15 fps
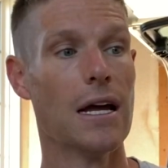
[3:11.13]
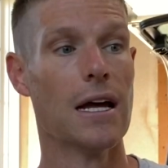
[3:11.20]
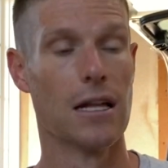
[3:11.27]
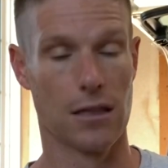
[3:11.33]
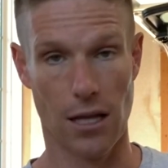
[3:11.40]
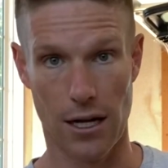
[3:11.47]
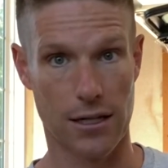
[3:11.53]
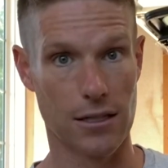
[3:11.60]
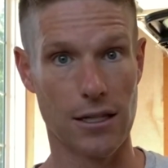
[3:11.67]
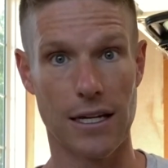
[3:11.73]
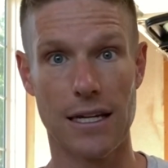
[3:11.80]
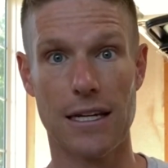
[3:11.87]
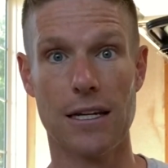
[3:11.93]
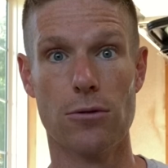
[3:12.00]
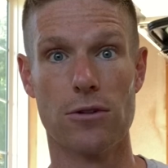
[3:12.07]
Luckily,
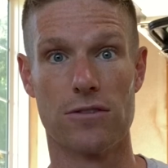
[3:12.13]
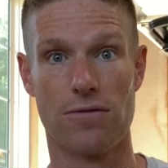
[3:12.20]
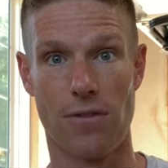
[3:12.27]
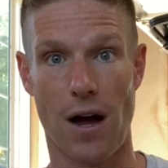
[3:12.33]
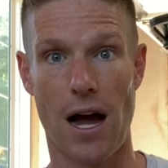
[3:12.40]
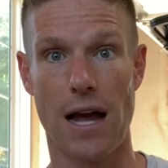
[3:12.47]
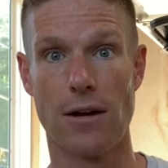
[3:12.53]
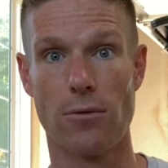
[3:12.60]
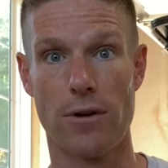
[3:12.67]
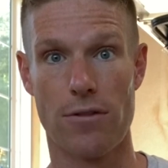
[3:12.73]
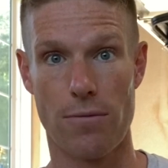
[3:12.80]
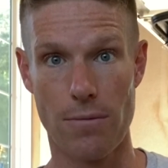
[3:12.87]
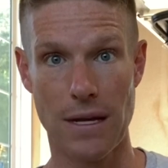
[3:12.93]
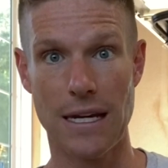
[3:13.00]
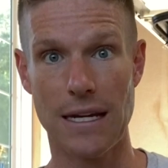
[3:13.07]
he was fine with
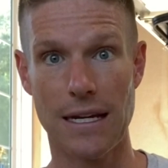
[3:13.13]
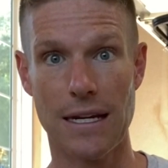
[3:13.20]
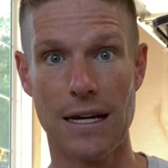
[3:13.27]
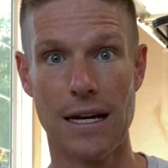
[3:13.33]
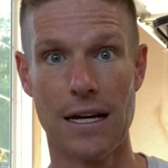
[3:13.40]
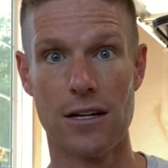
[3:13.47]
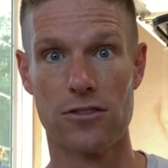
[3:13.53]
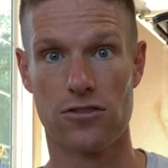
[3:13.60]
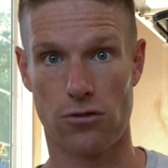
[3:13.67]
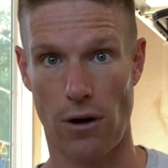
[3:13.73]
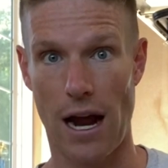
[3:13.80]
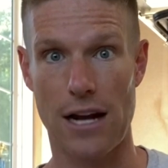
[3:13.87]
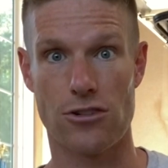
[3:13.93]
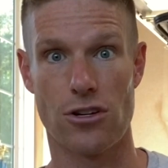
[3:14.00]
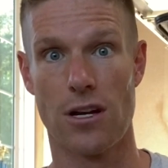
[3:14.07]
me
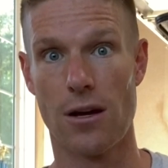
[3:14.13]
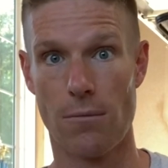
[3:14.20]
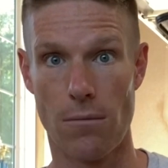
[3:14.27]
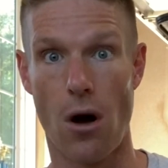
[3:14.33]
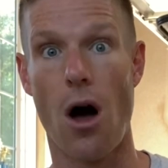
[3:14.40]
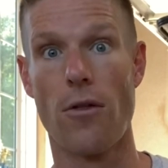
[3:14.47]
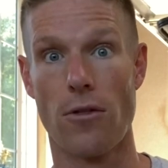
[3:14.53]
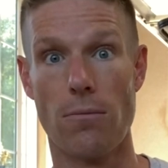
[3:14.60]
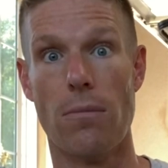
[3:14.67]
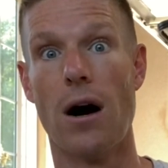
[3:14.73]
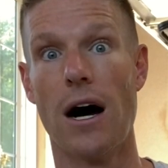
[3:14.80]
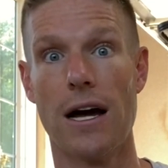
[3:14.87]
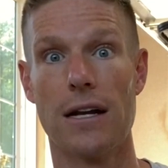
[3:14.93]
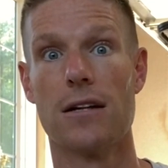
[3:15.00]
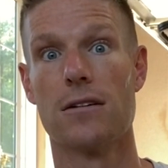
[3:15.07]
scratching him on the
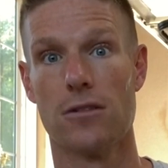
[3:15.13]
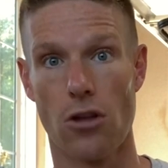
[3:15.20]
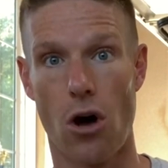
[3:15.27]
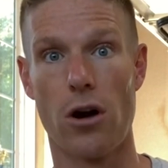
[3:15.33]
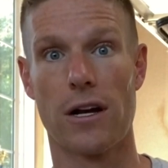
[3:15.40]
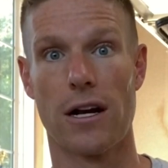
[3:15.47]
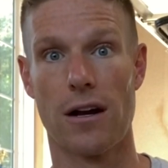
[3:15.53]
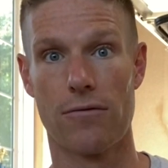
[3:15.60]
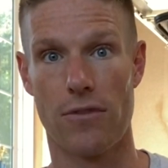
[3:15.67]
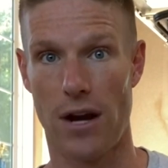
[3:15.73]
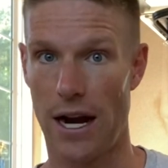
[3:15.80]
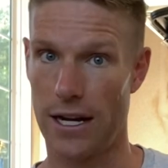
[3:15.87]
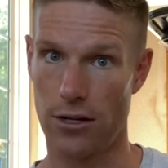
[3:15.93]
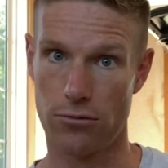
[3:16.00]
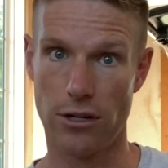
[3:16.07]
butt long enough that
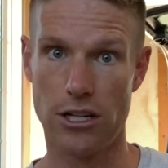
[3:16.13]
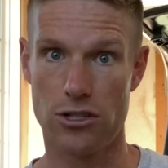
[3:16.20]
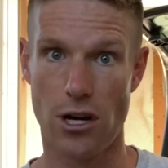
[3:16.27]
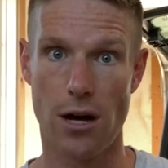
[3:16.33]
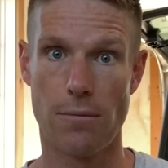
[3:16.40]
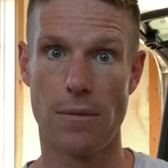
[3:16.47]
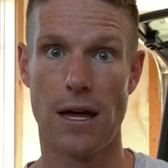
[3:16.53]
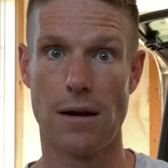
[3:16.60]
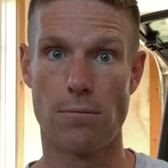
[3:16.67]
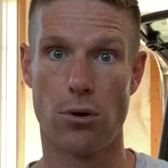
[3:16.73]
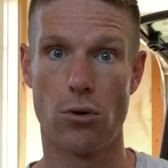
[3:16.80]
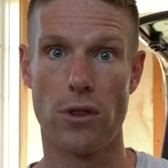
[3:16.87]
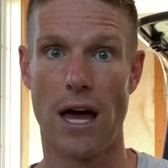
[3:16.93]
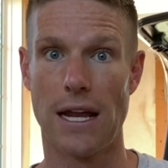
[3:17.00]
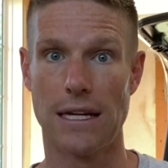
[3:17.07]
I could reach up and
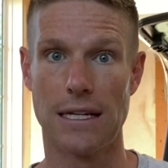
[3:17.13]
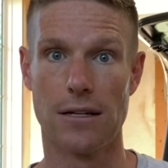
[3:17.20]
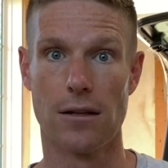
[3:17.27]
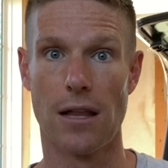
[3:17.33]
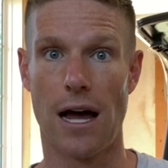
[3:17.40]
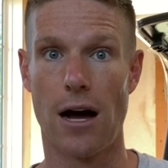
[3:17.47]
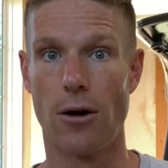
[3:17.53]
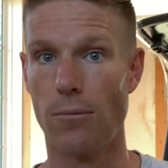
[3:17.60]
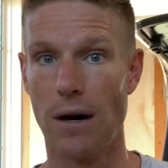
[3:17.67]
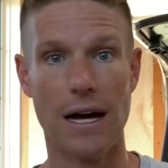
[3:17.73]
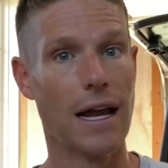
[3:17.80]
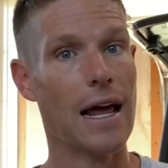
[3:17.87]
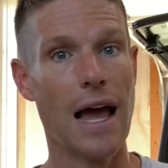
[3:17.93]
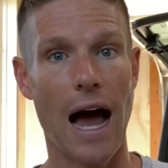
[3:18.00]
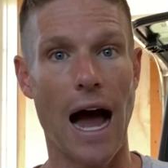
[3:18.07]
pull that needle out.
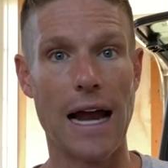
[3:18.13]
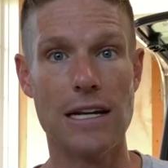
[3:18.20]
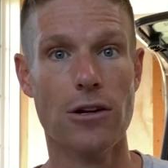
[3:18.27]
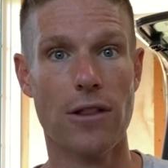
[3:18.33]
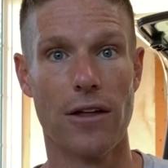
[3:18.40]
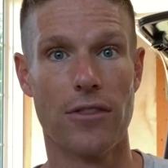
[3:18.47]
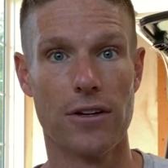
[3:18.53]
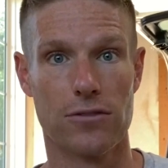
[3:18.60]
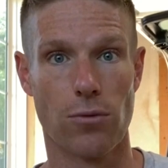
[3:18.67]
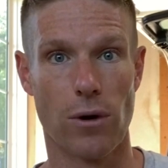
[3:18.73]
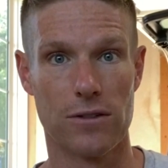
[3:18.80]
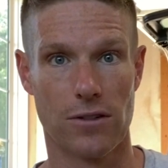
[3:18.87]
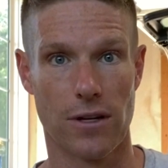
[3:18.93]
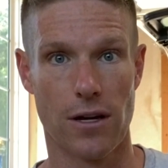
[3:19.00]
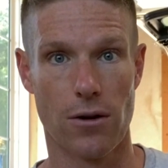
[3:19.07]
But I knew that this
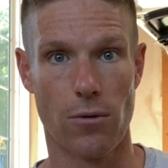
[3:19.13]
wasn't going to